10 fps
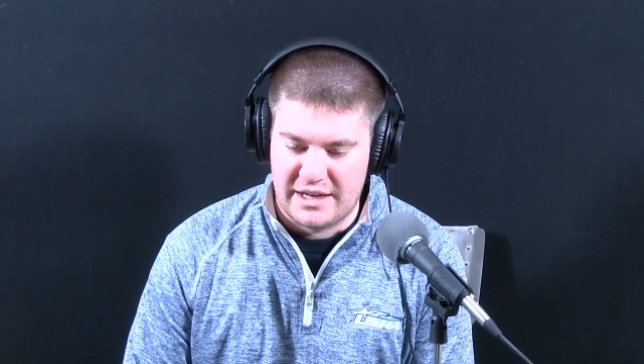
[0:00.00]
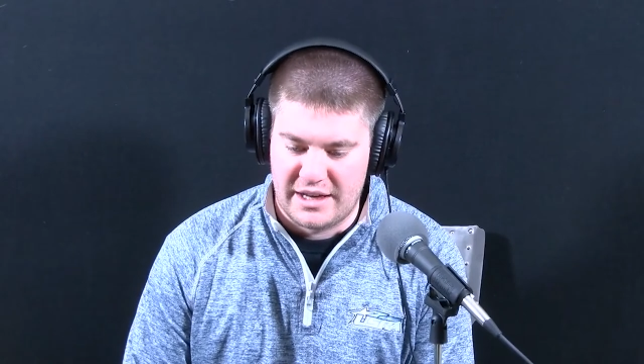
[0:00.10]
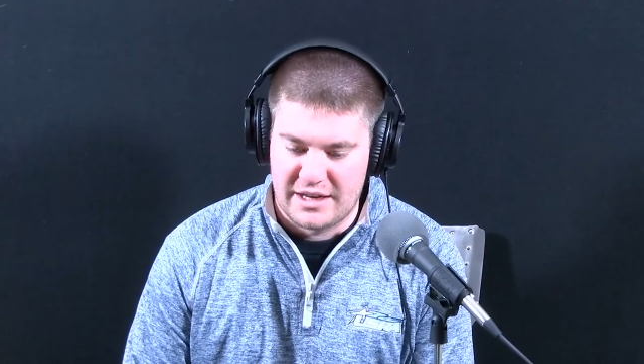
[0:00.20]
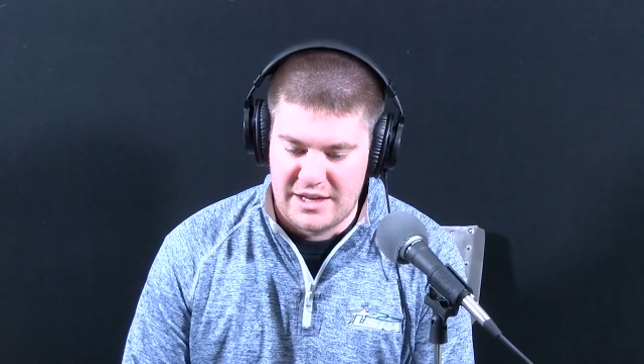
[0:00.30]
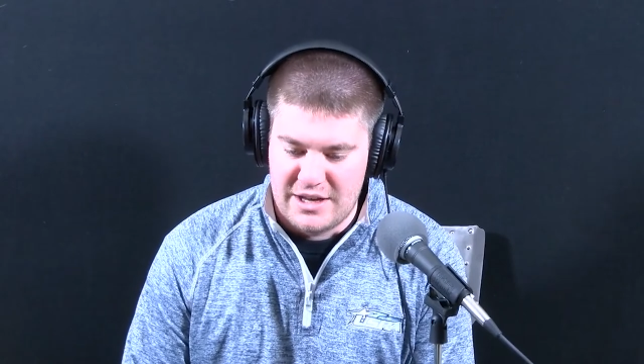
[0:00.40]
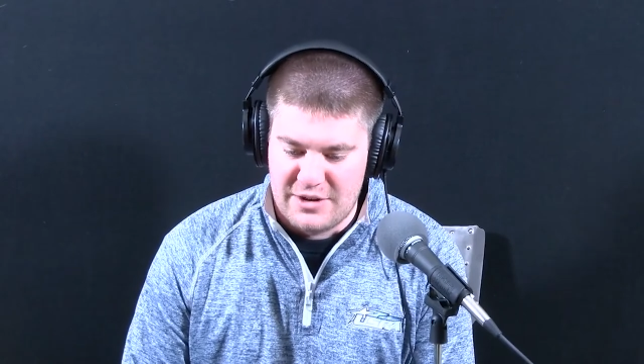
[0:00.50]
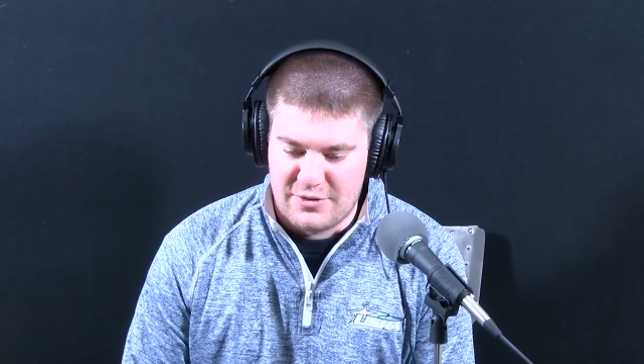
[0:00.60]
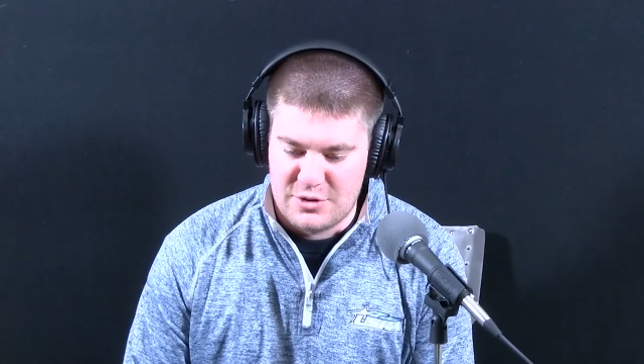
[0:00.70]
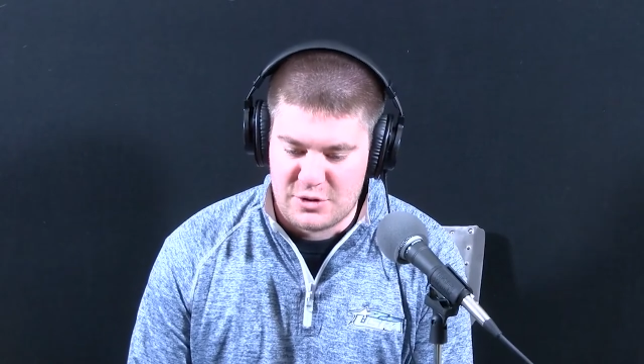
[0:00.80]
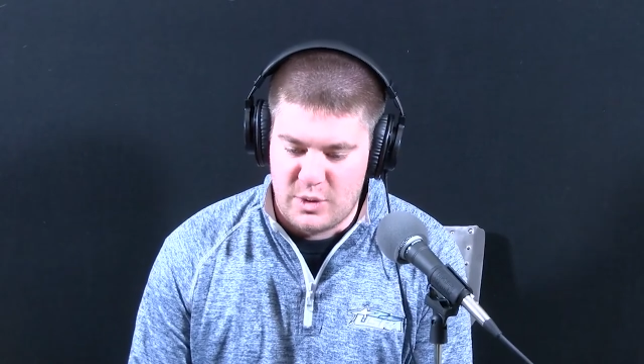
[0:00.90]
Uh,
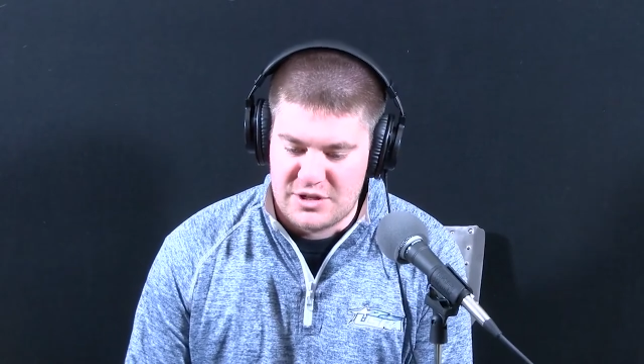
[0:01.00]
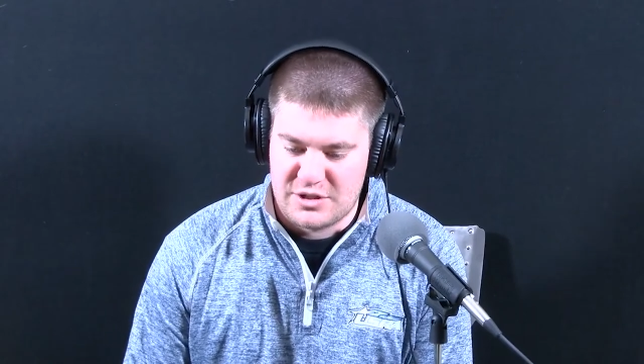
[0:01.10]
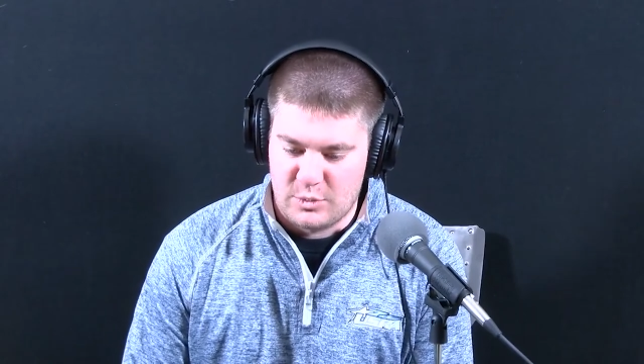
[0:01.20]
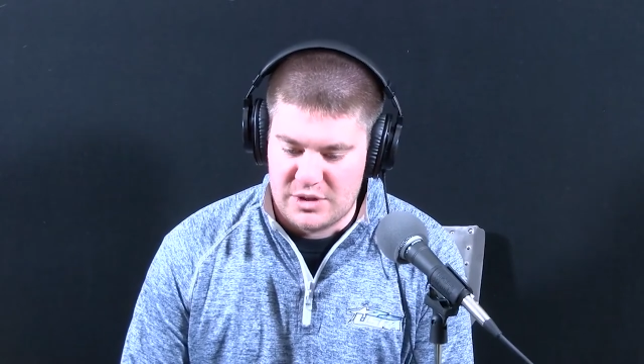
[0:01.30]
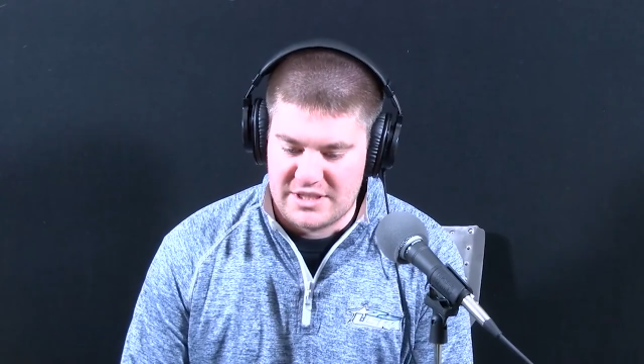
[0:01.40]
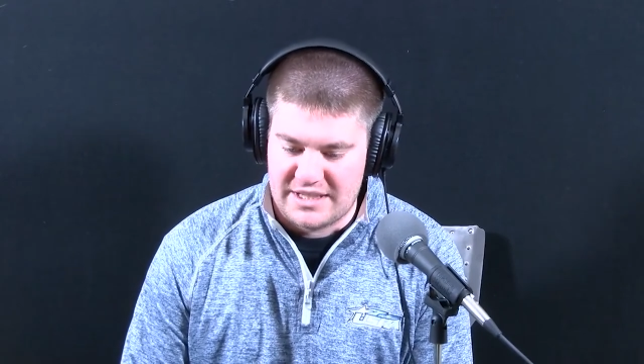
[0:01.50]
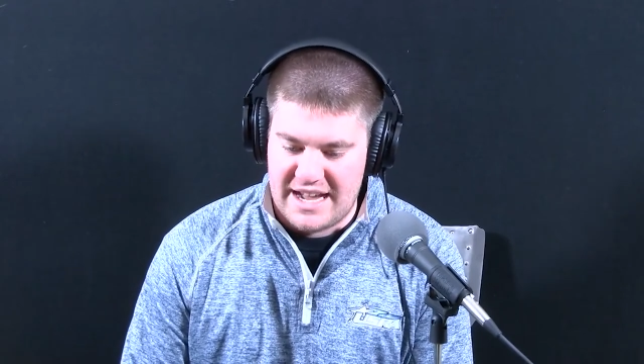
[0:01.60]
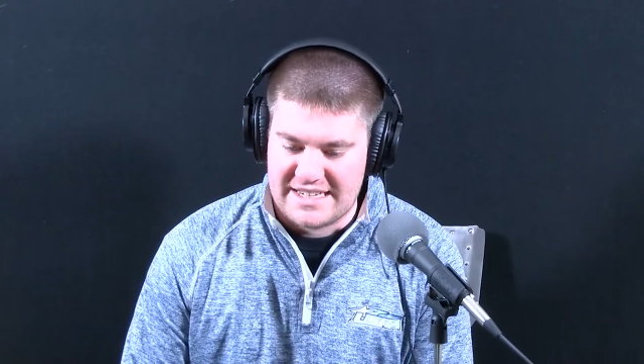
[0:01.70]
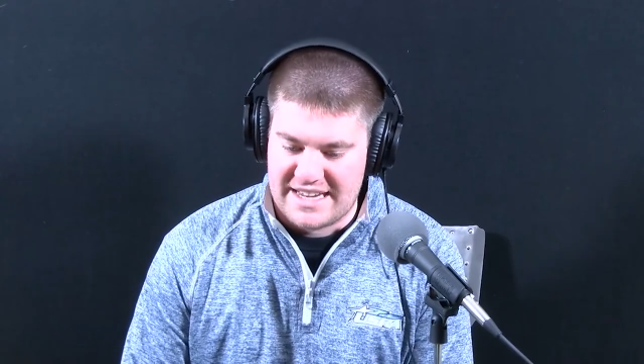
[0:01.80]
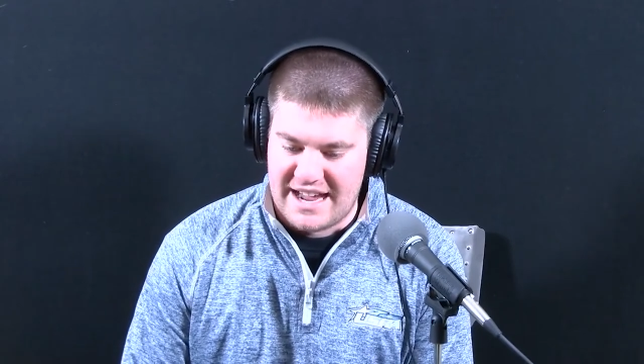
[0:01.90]
first question, what's it
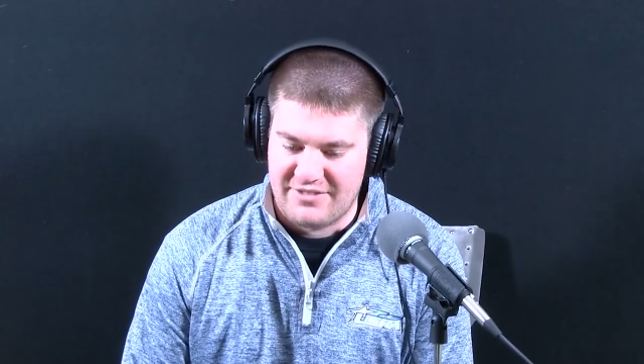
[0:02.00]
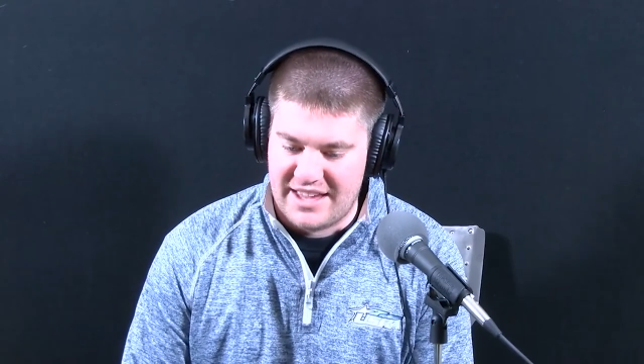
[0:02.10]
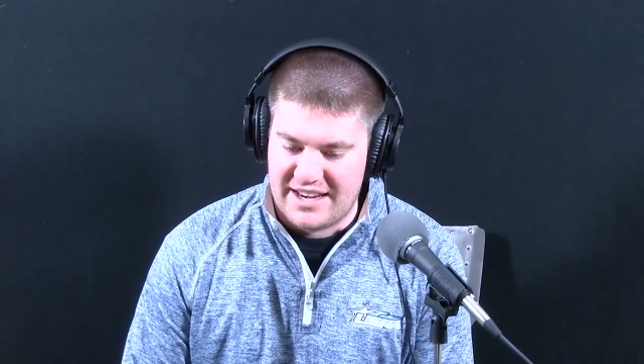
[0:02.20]
like to have that